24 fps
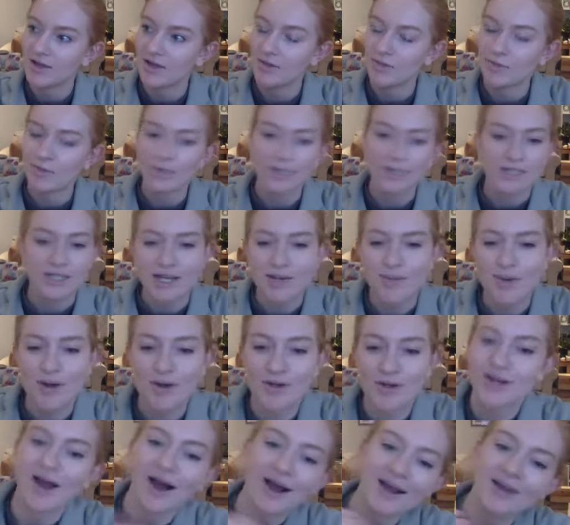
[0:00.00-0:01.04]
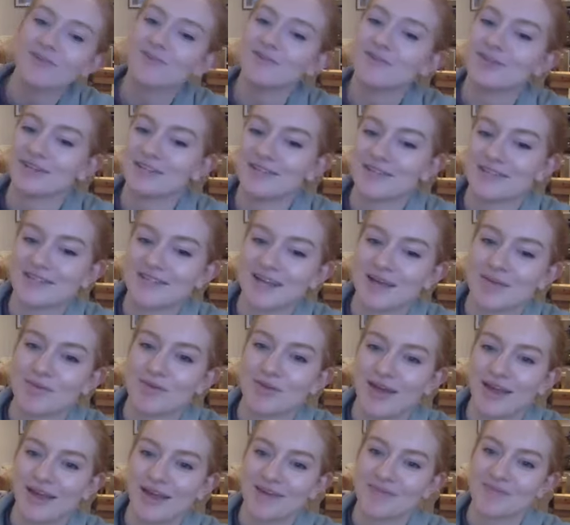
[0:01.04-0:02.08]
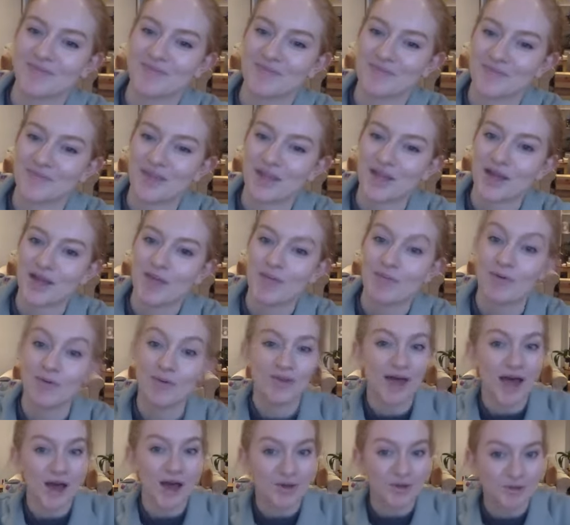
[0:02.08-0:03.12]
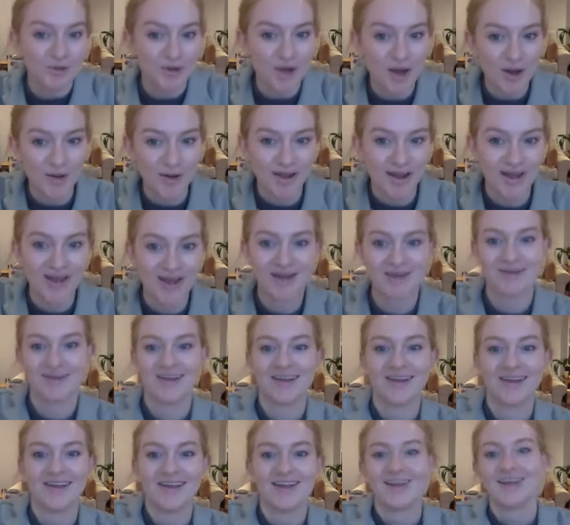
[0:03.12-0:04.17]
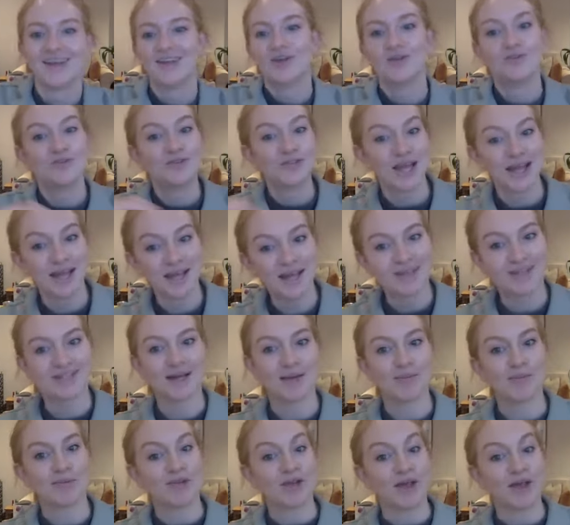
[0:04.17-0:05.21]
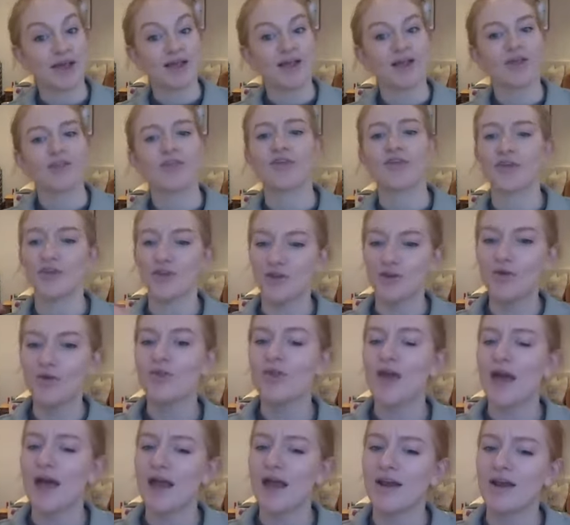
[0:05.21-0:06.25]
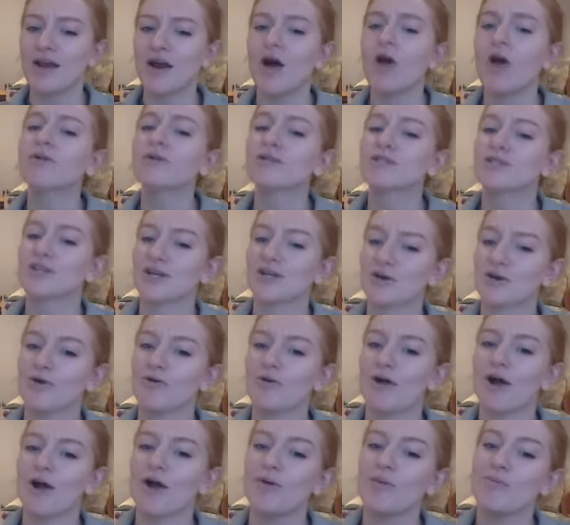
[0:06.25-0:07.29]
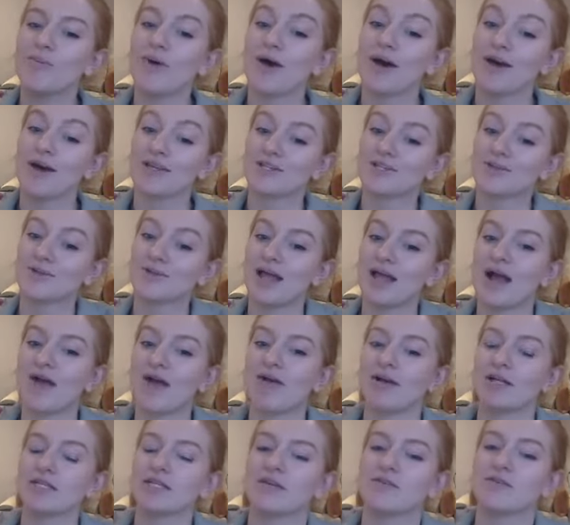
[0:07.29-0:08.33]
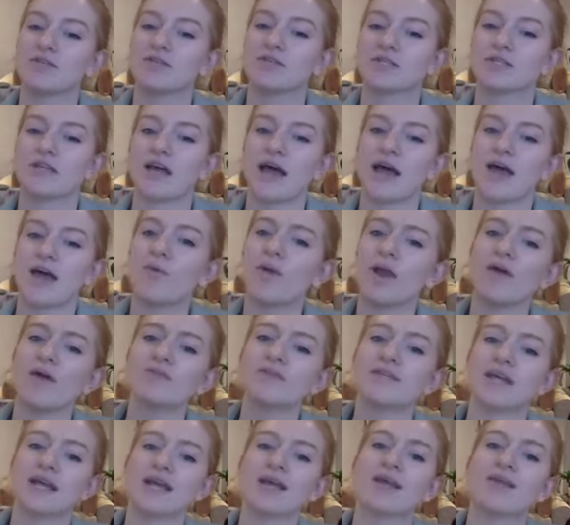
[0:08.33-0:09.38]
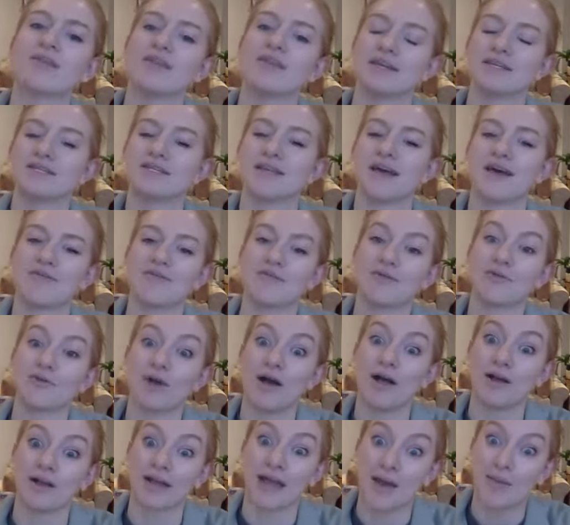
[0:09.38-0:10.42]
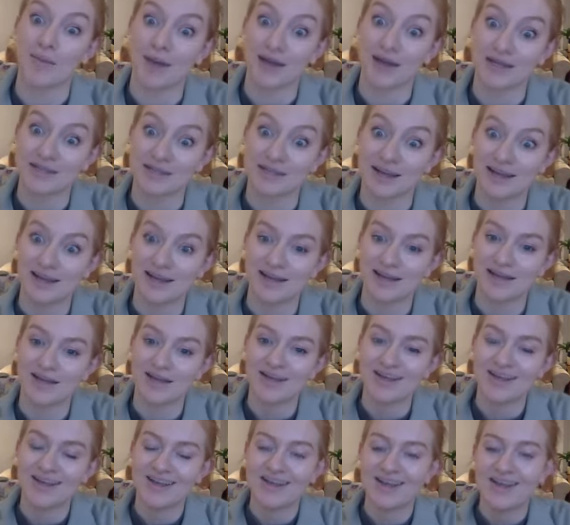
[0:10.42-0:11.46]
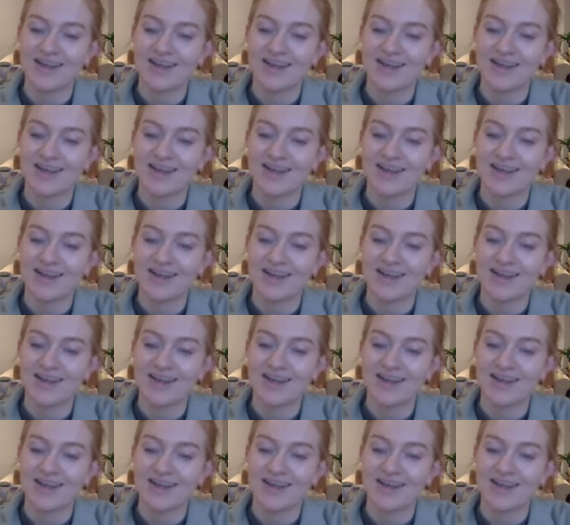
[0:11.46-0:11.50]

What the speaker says: Placebo kind of does the same thing, but without you knowing it. You've taken something that you then alter your own personal narrative to say, well, I've taken this, therefore I'll get better. Mm.